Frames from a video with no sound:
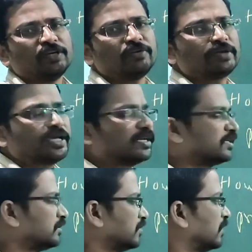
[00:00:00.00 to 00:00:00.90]
you
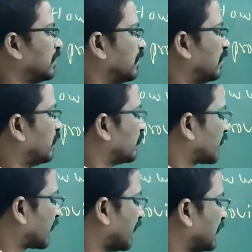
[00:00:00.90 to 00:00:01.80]
can
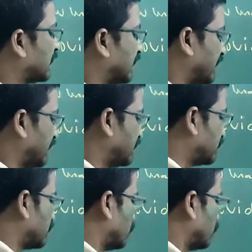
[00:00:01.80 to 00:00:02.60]
calculate